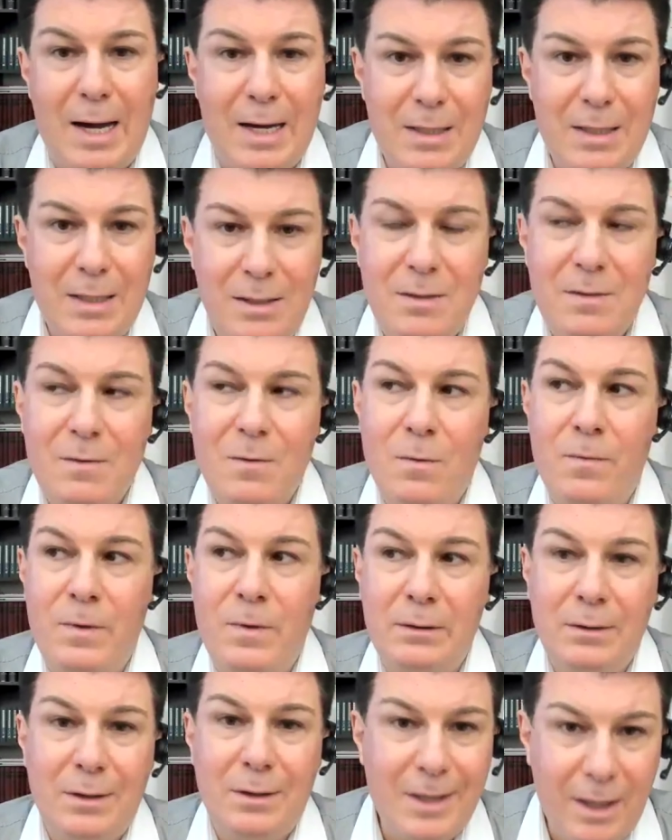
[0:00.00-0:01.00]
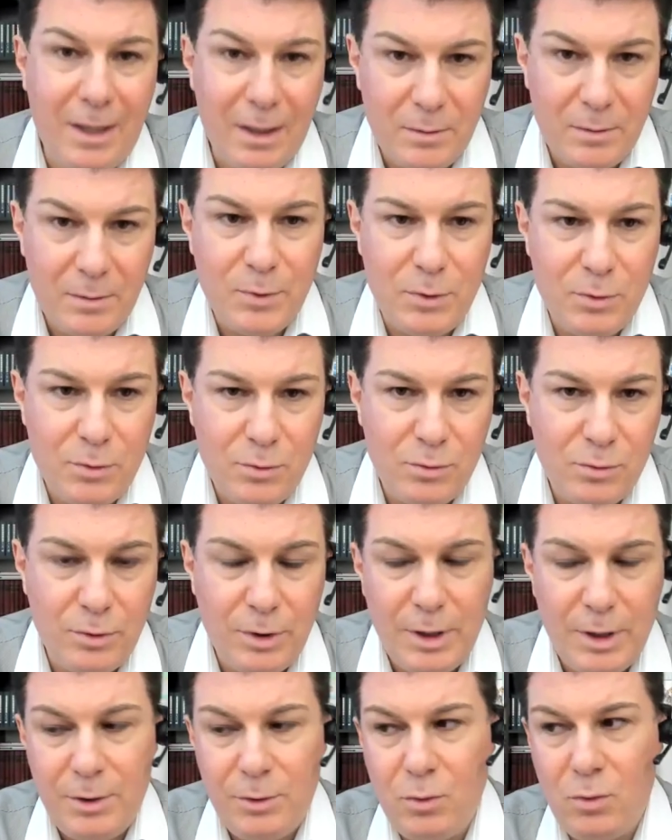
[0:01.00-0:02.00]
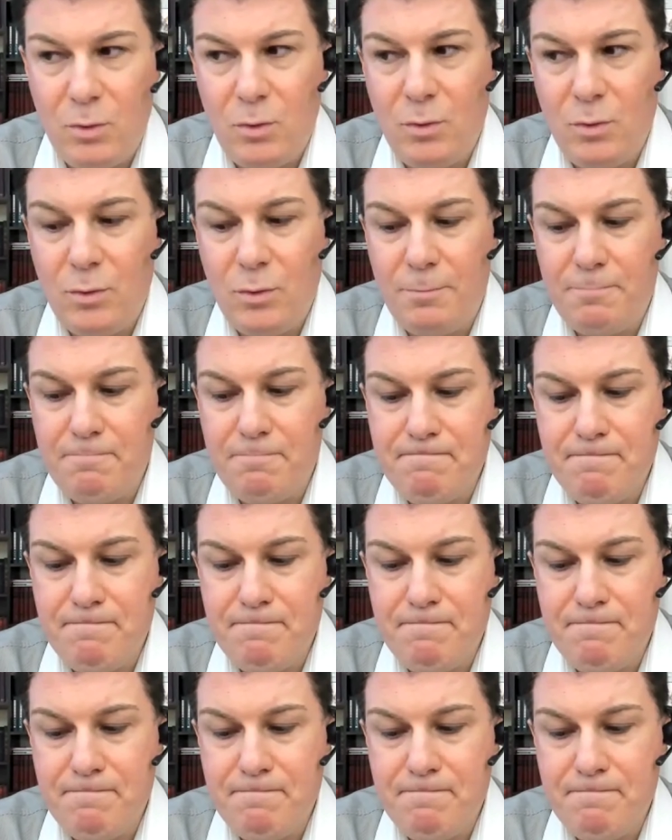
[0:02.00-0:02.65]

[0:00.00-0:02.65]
AI will not help you to